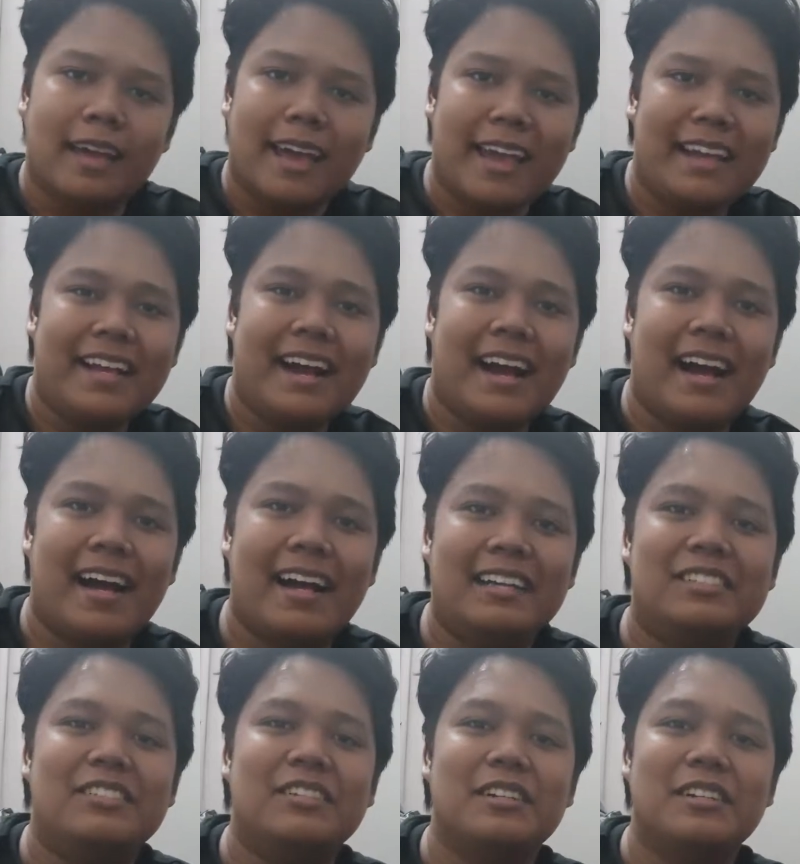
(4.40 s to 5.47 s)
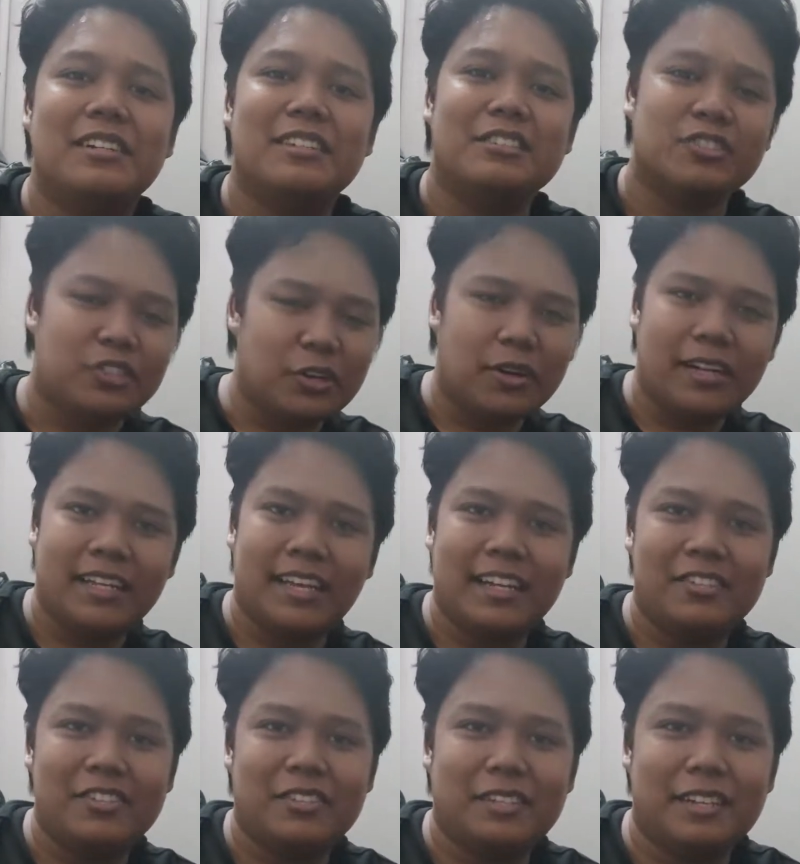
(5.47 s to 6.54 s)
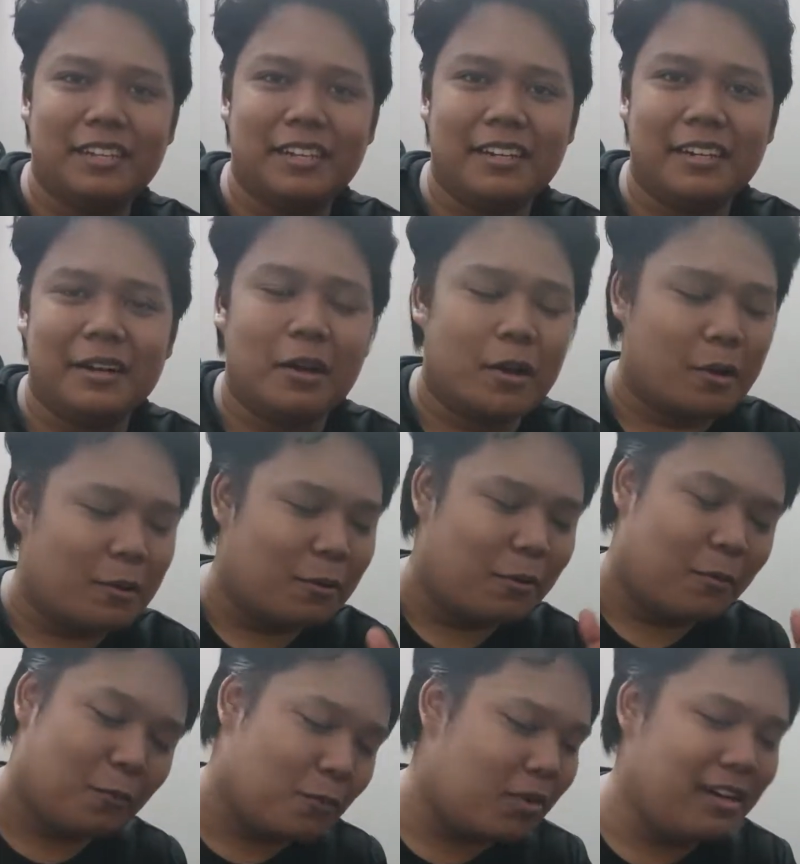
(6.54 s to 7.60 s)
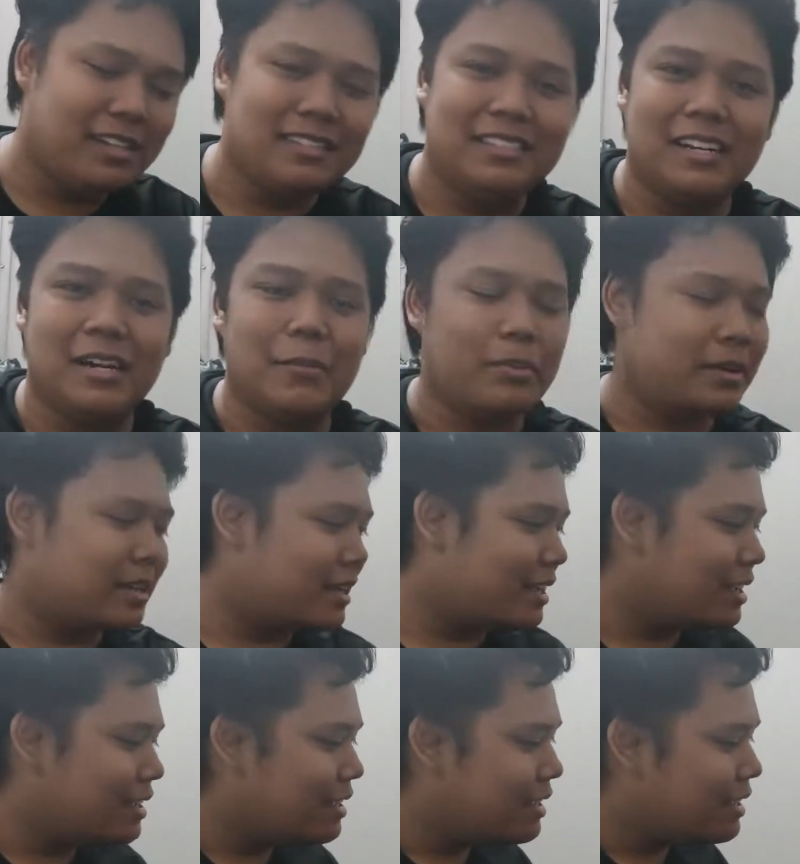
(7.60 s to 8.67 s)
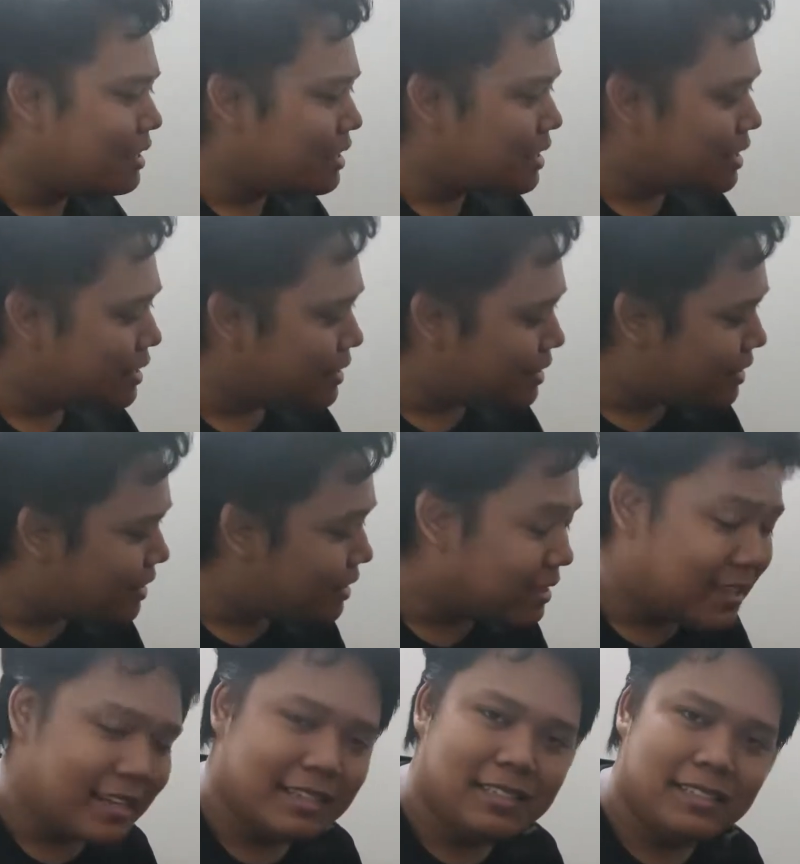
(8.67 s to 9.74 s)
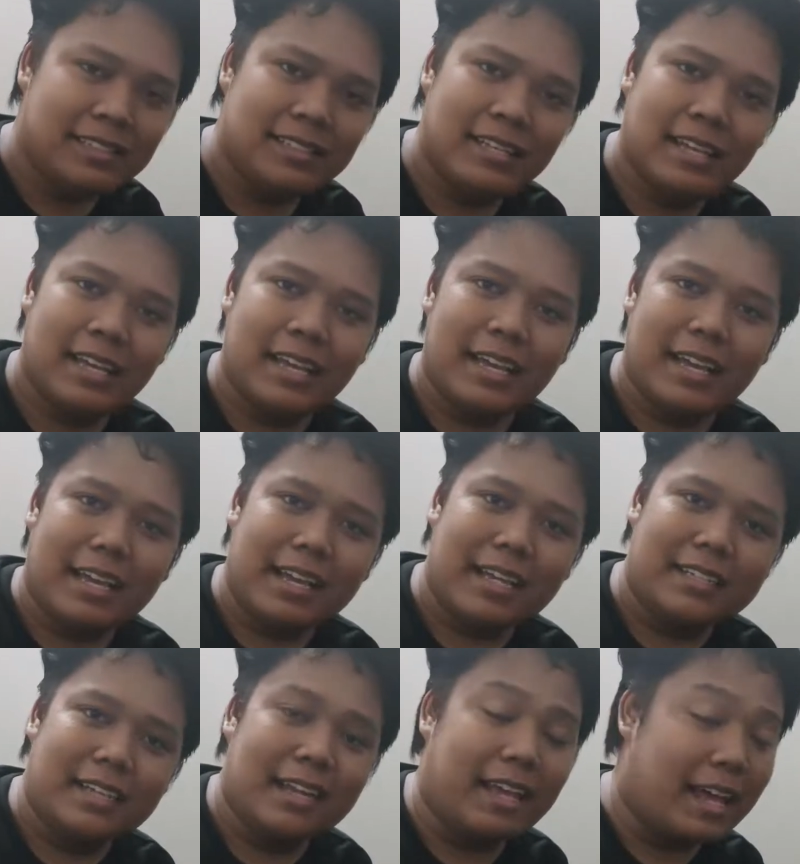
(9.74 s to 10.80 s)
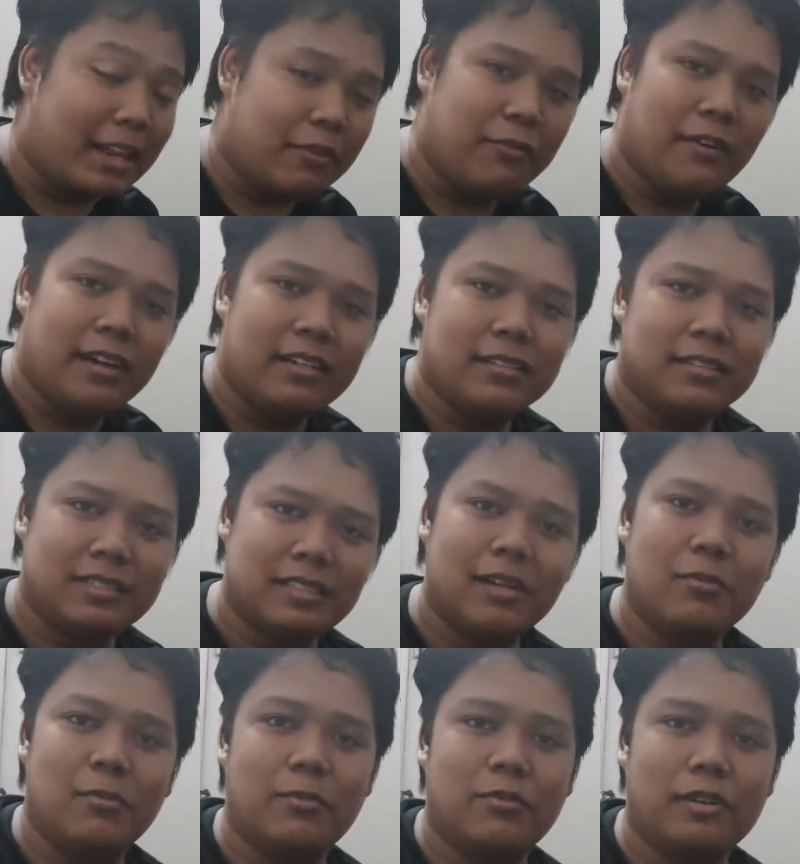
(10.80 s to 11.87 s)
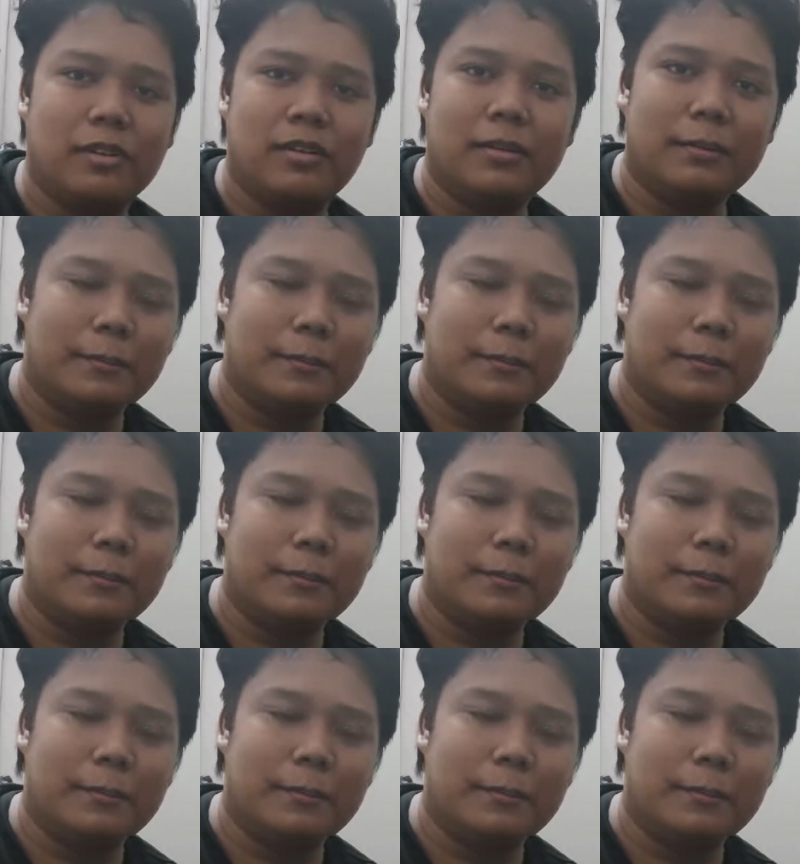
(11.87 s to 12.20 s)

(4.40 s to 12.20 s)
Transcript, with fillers: Hey guys, Johnny Asian here. What is up? This is an Edifier subwoofer,